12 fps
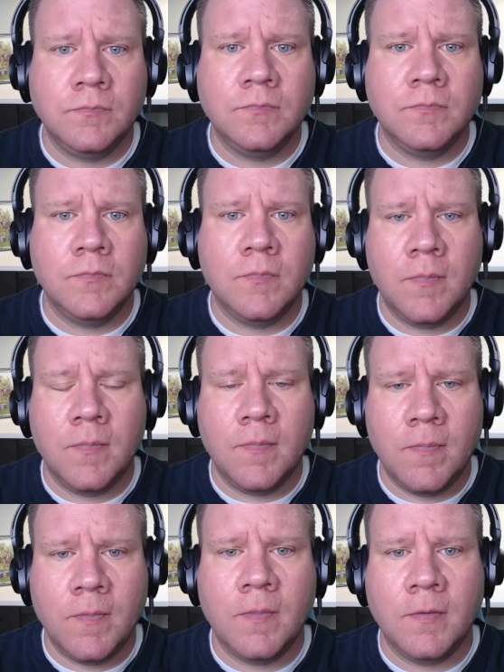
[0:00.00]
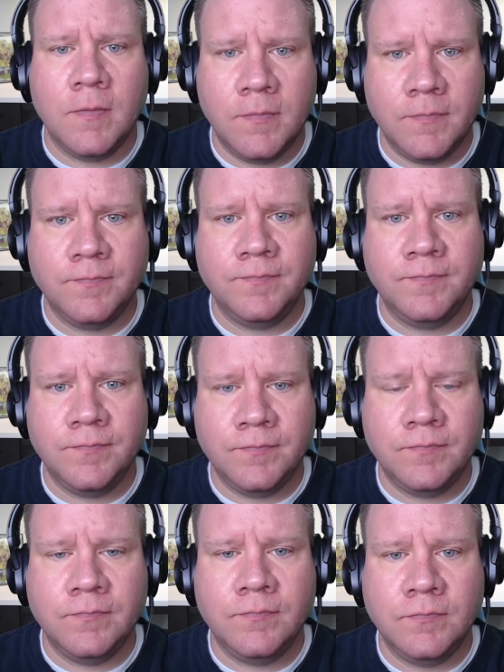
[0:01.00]

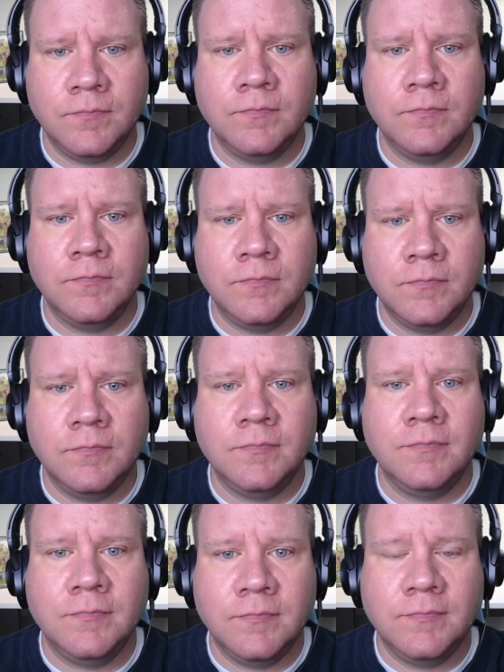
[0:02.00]
[no speech]